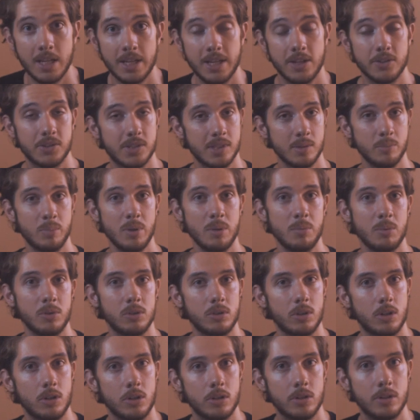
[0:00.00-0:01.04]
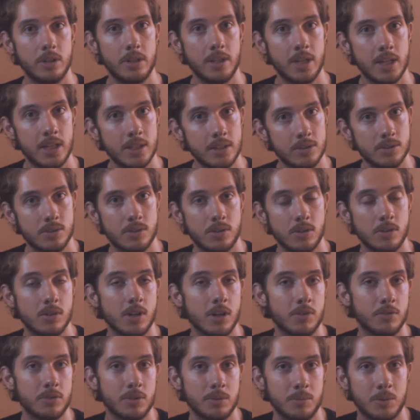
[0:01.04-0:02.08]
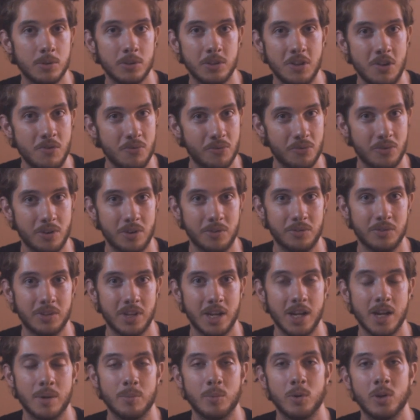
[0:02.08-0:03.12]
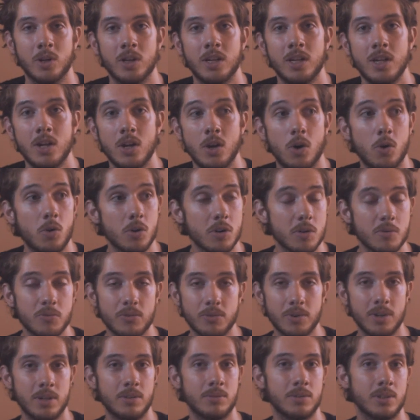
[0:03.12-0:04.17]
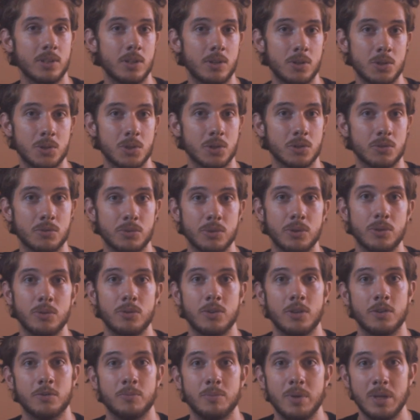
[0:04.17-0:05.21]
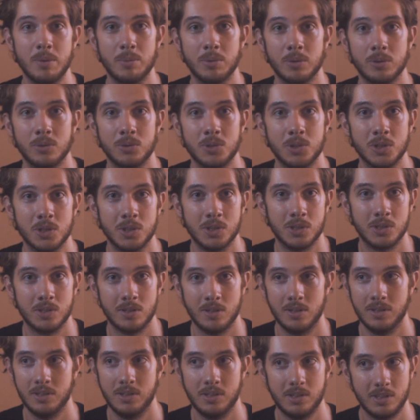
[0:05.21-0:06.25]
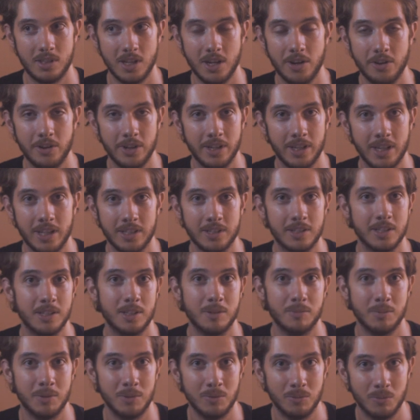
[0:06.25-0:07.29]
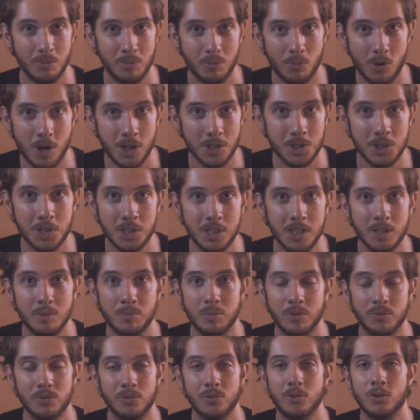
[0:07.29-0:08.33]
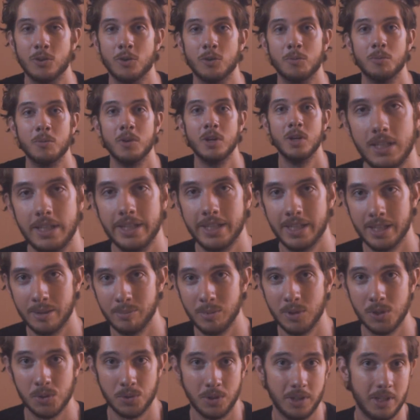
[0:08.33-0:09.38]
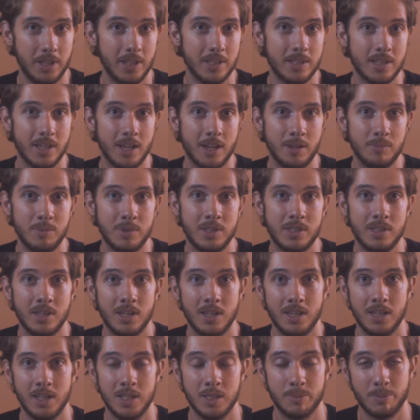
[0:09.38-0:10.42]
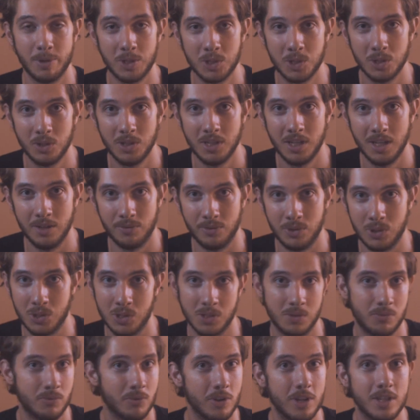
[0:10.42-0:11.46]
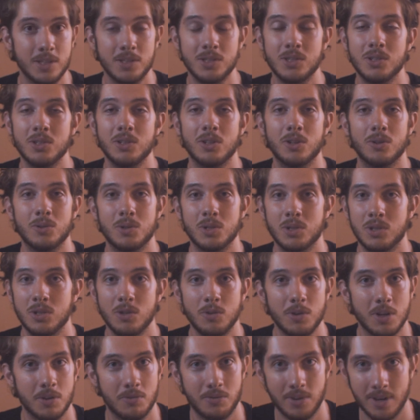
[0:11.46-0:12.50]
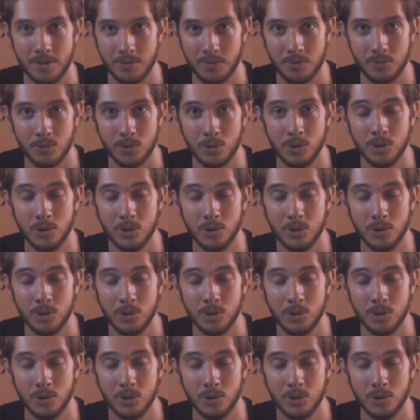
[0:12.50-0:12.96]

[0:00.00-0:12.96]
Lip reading: Now, some people are not so comfortable in front of camera or in front of a larger crew of people just staring at them and watching them perform. It can be tricky at times, especially if it's just friends, just doing a favor for